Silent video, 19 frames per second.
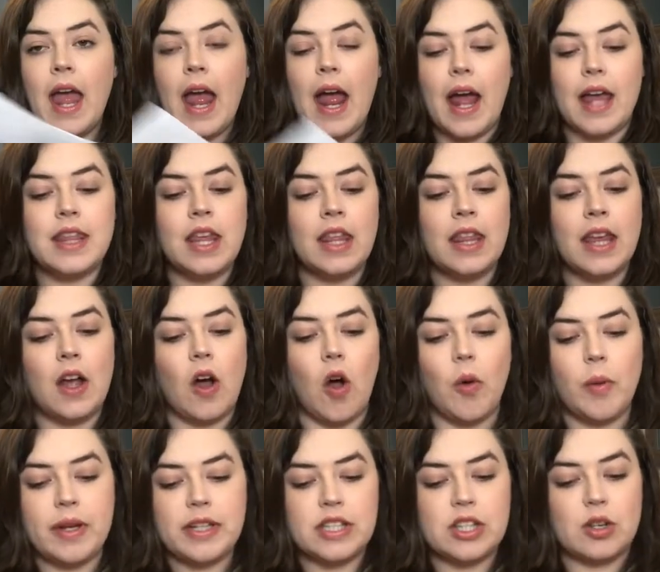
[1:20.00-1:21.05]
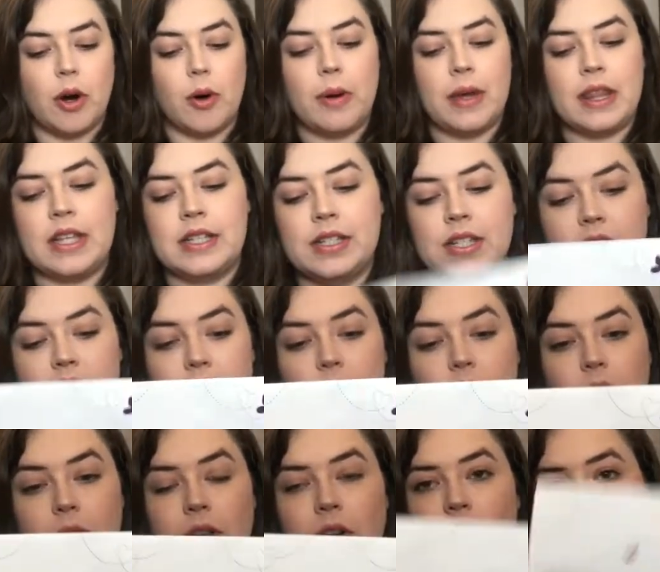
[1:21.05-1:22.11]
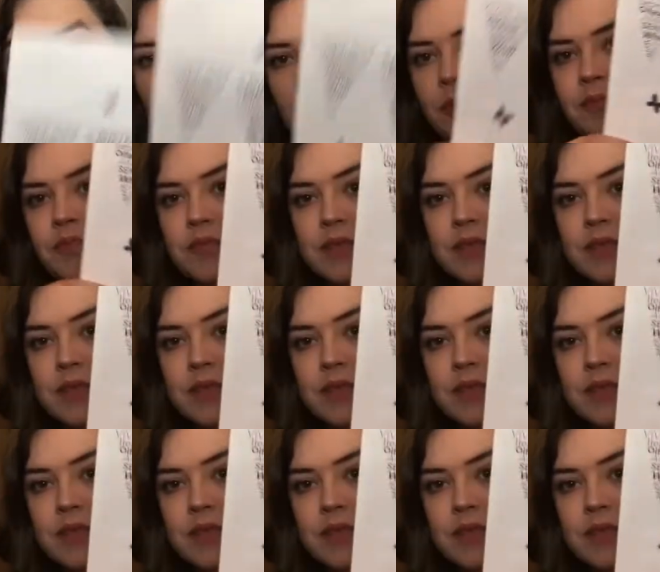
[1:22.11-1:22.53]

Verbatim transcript: And then they always throw in this cute little